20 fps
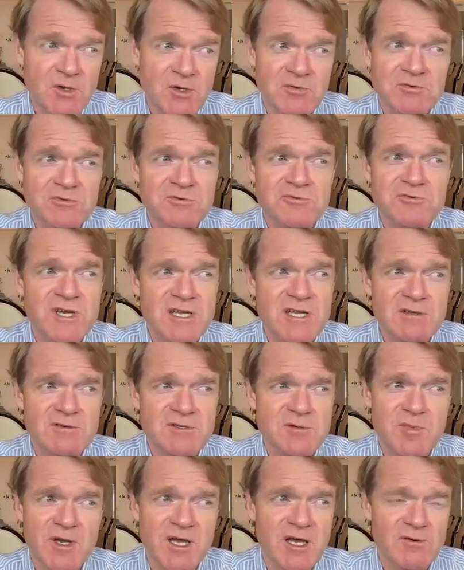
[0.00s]
was around
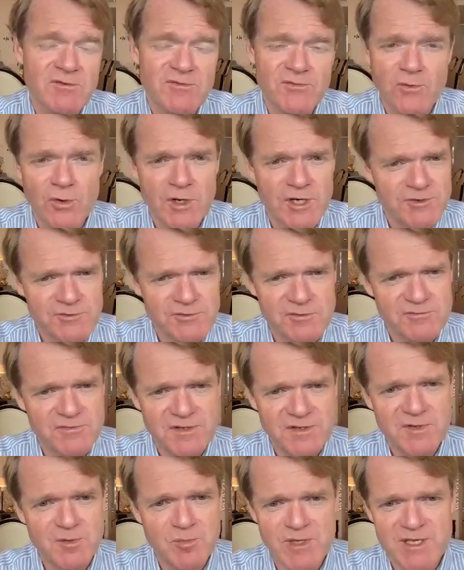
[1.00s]
about
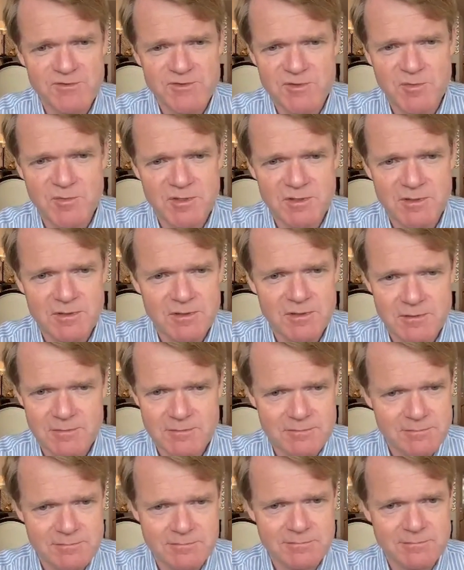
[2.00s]
£450 a month.
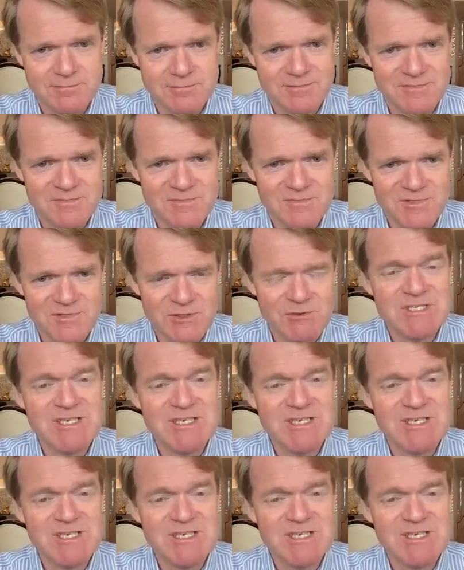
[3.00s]
So it's